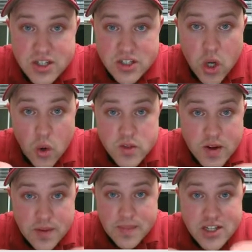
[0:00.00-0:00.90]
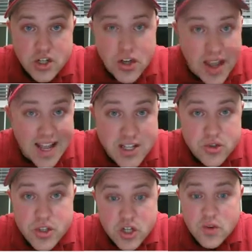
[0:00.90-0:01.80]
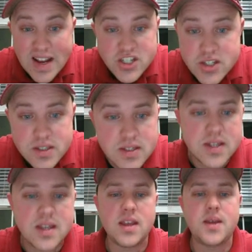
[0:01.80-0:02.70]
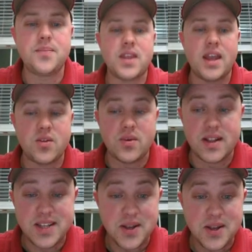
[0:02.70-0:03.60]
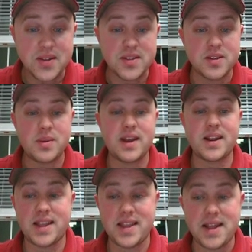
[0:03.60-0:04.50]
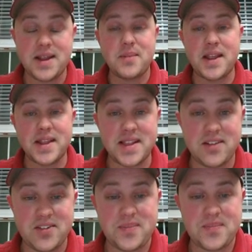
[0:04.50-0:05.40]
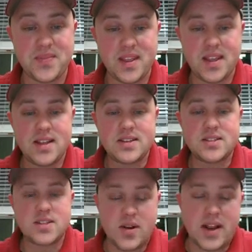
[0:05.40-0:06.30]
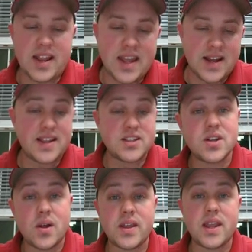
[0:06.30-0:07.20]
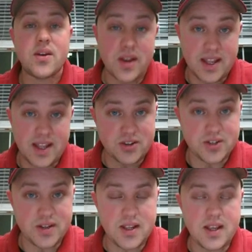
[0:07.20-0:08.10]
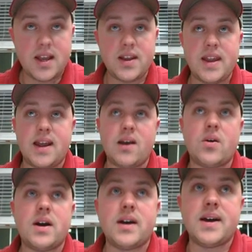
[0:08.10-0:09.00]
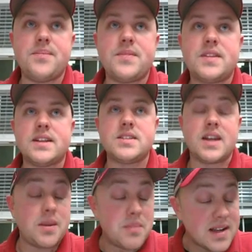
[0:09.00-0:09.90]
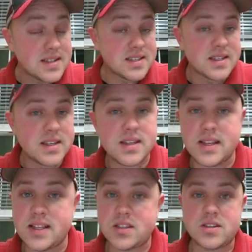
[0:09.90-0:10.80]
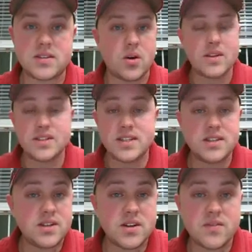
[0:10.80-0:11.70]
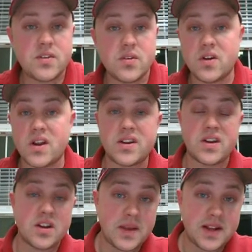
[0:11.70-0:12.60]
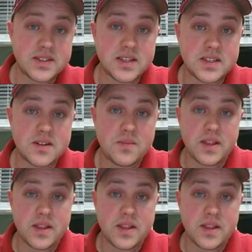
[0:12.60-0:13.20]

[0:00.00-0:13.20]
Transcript: Always want to make sure you add to the directions. And you want to till the bed again and make it level. So, and again, installing irrigation. Now, that's not a must. It's always easier if you are on an automated system.